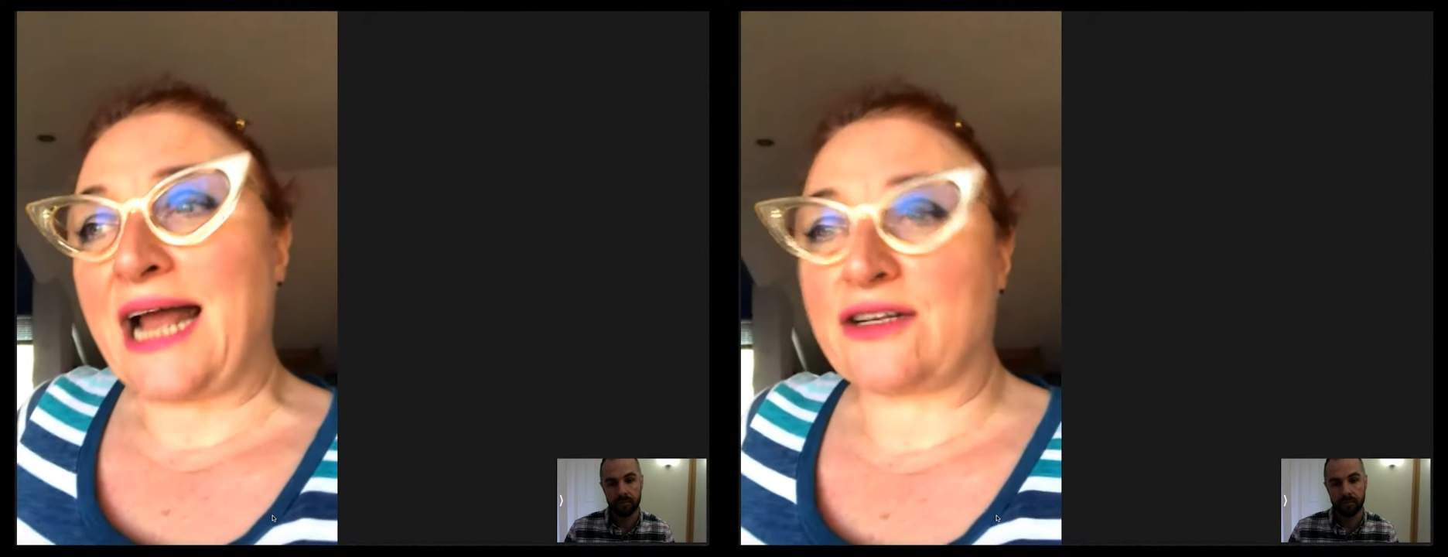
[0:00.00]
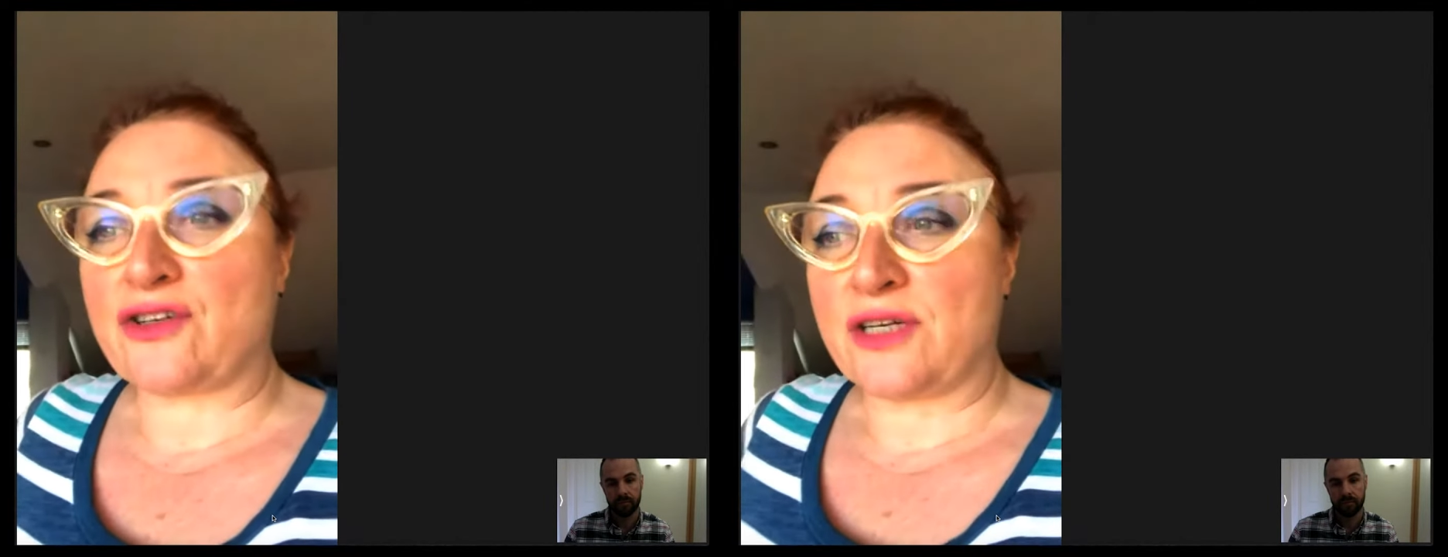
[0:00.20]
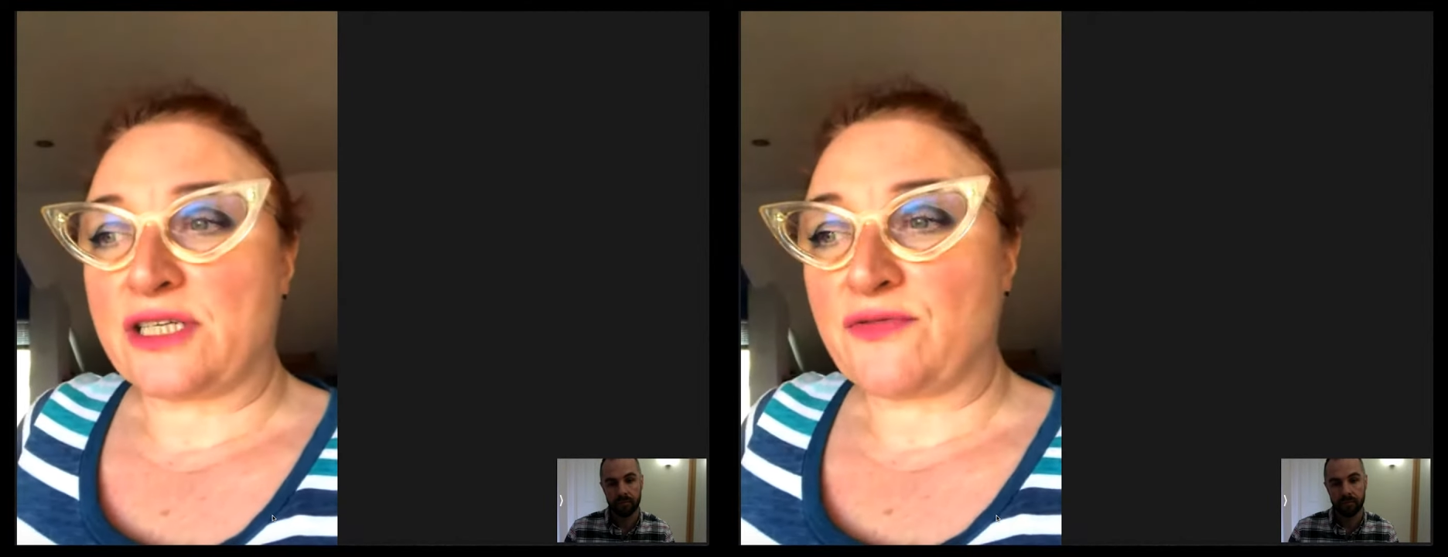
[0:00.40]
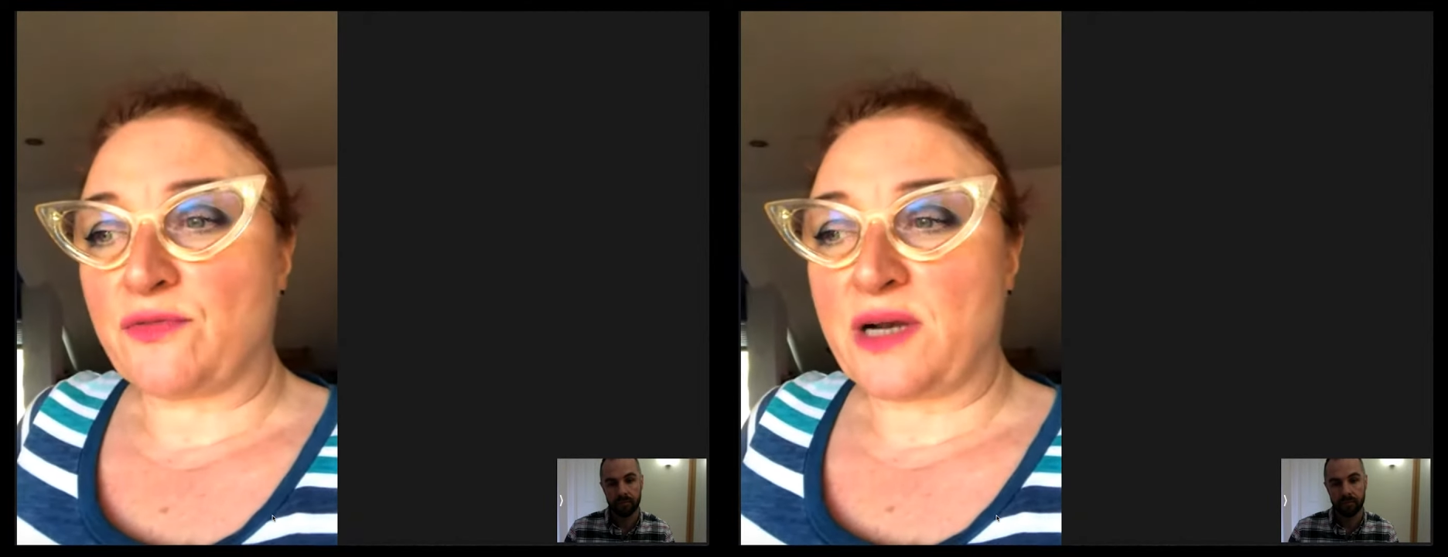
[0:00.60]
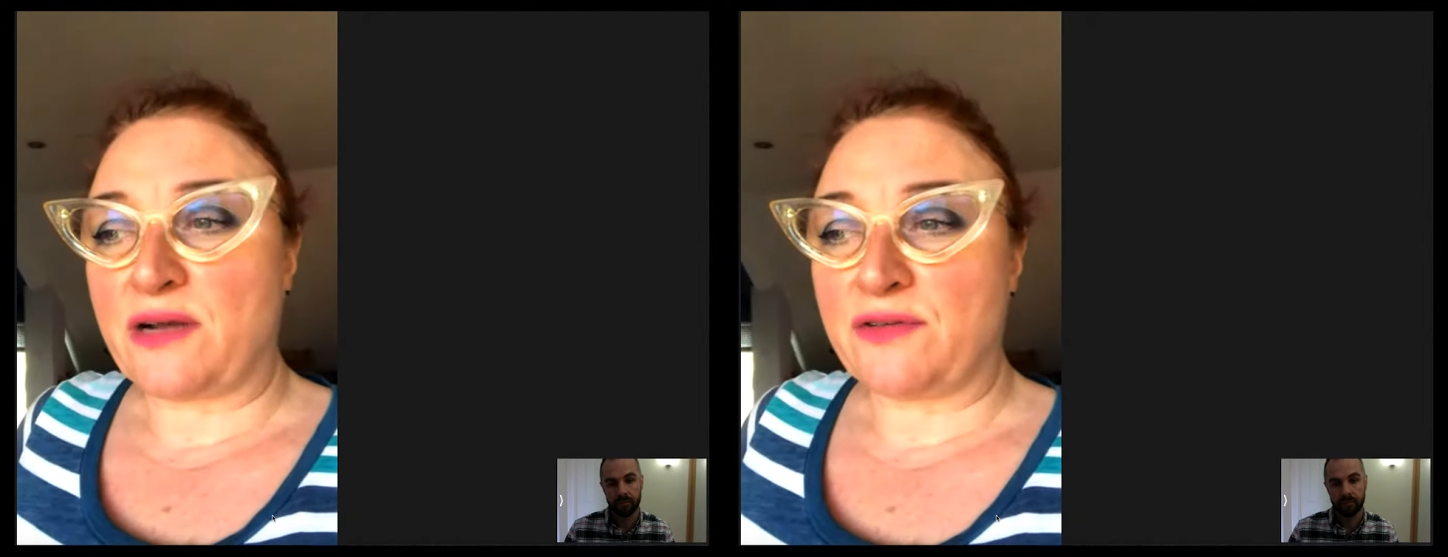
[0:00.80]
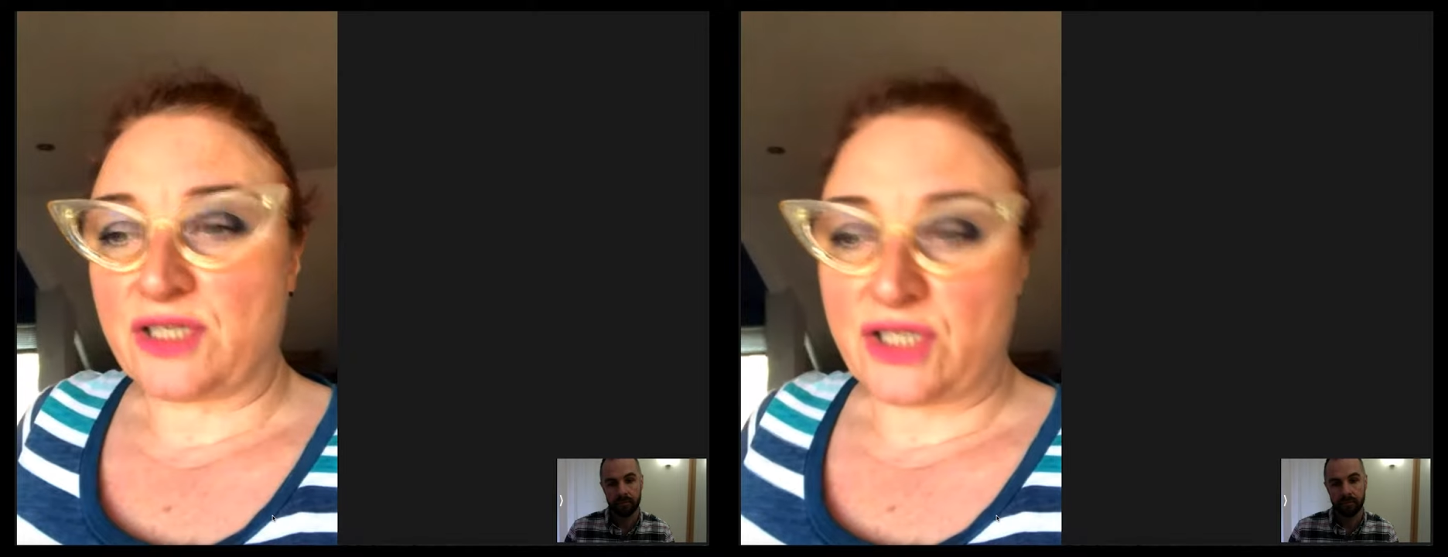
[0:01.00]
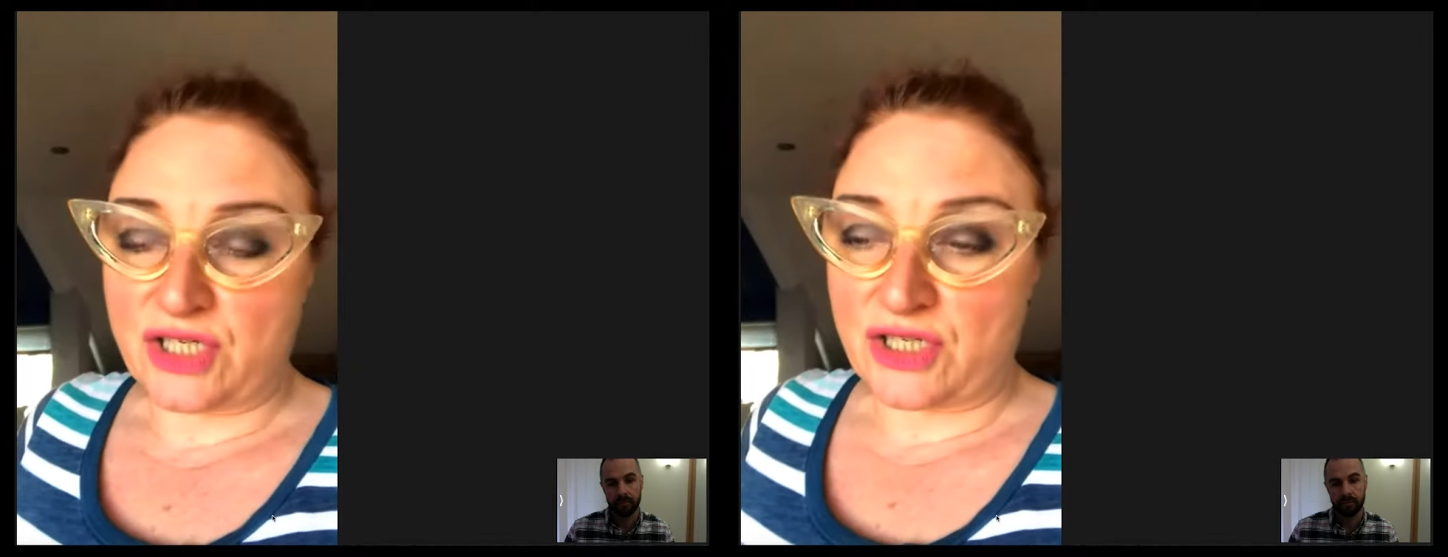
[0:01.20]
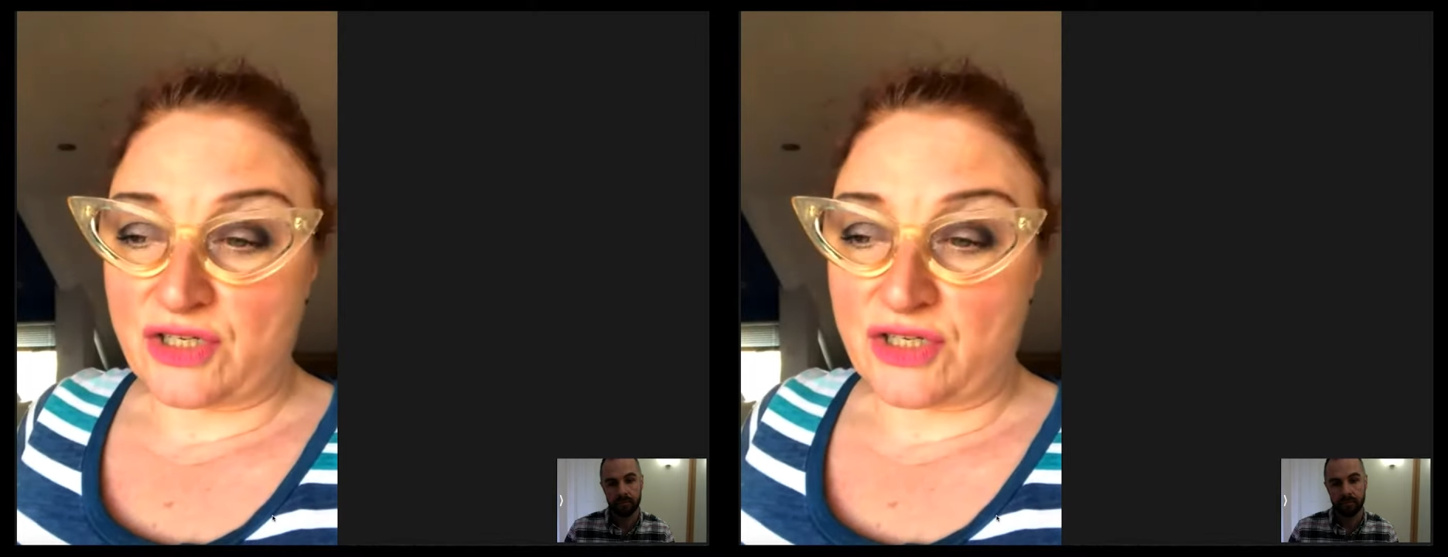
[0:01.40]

actress from when I was a